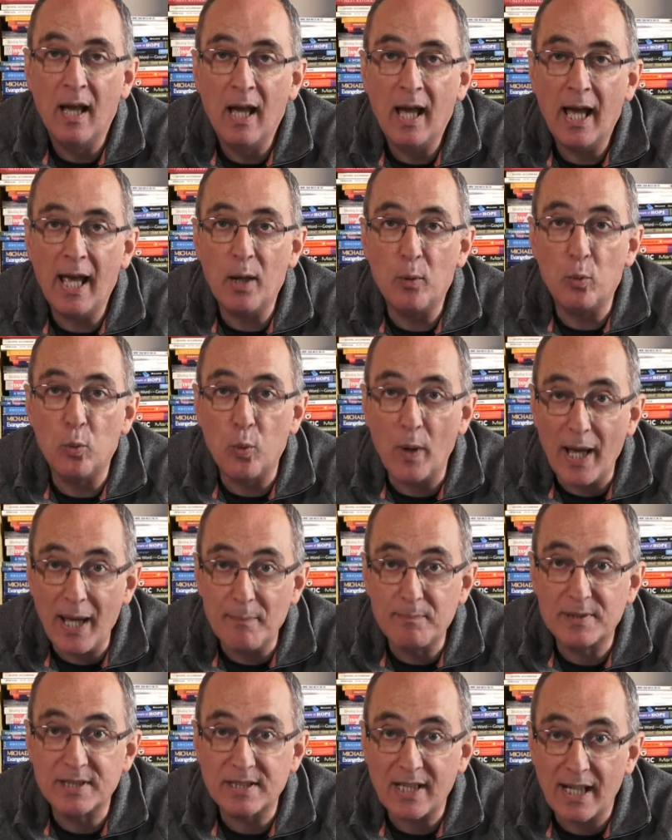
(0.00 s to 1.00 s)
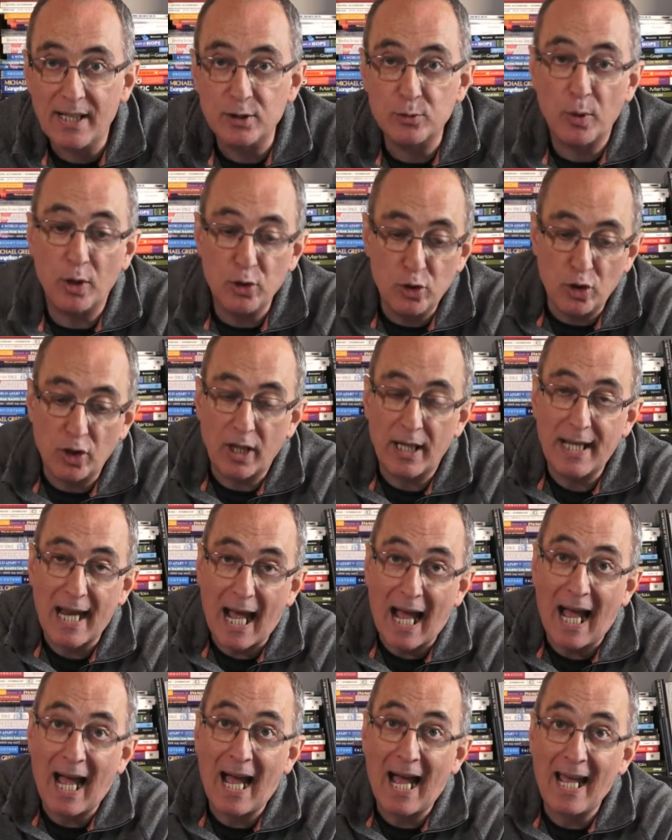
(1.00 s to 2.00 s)
websites where you can
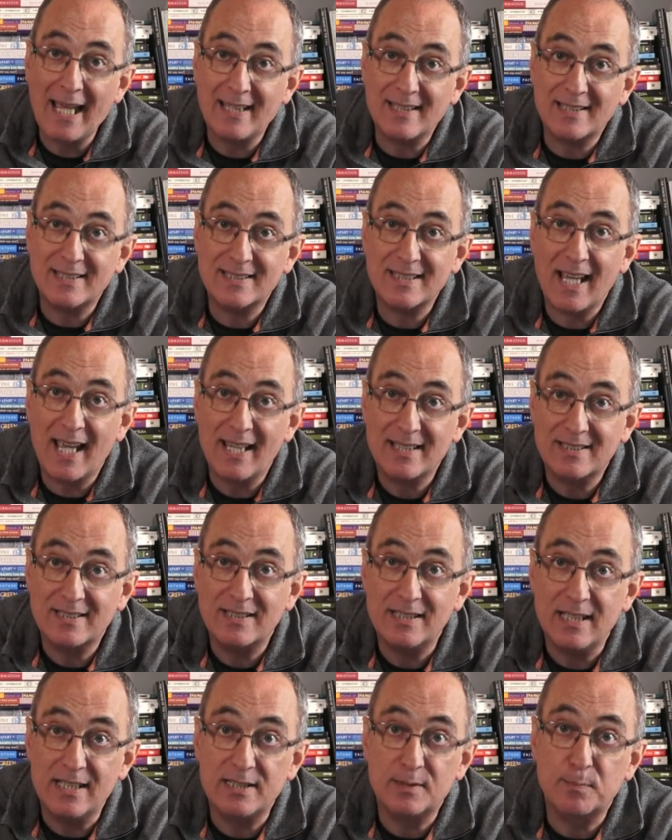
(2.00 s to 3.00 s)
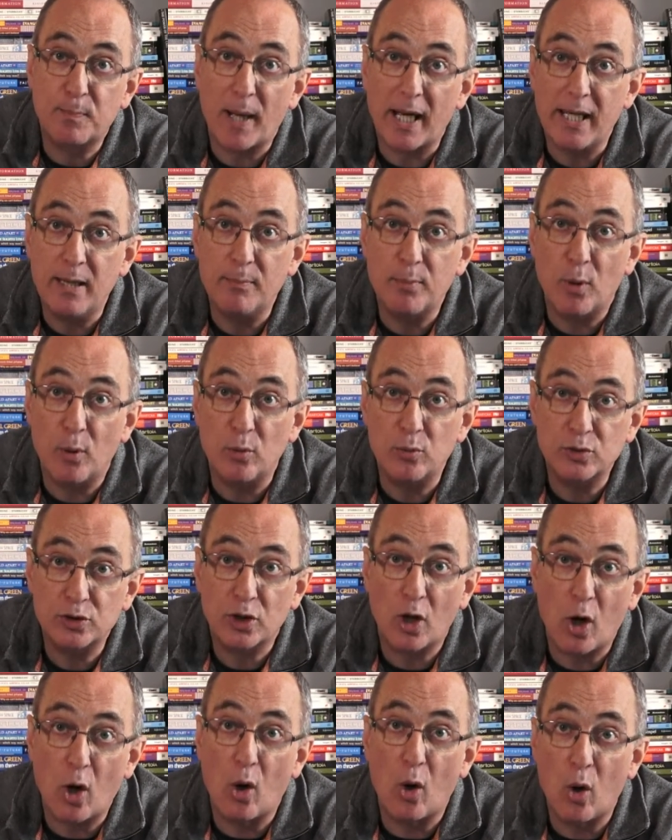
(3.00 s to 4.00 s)
access these Bibles
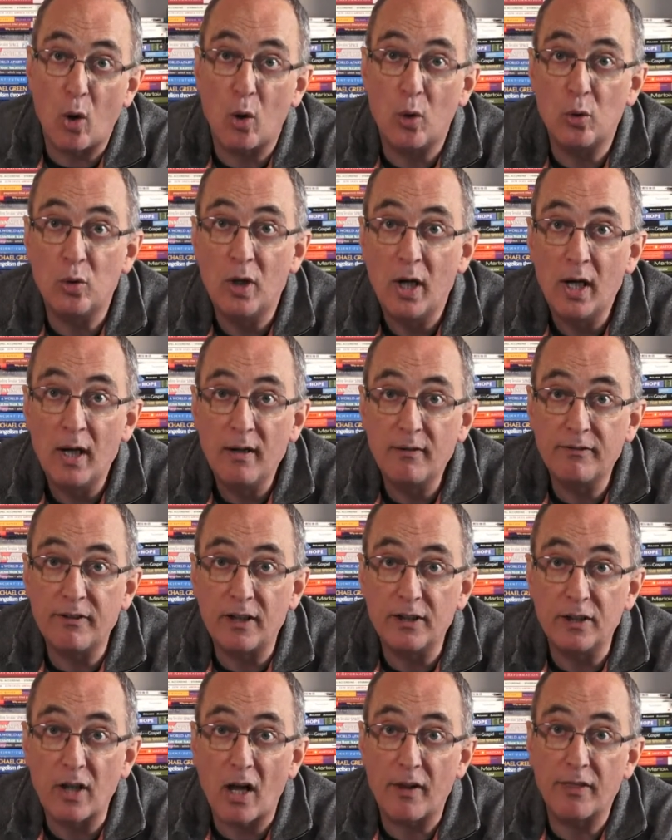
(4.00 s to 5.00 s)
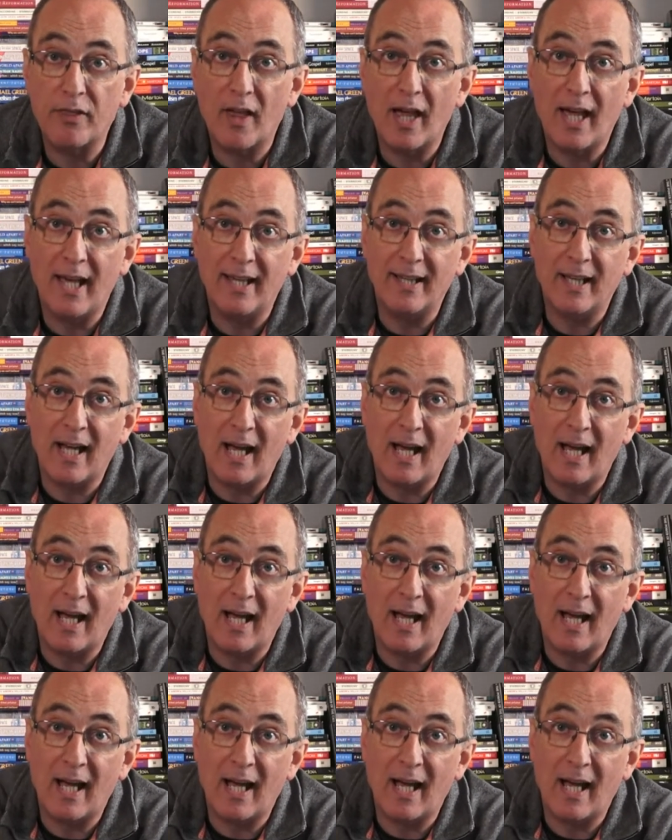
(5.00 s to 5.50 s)
all for nothing.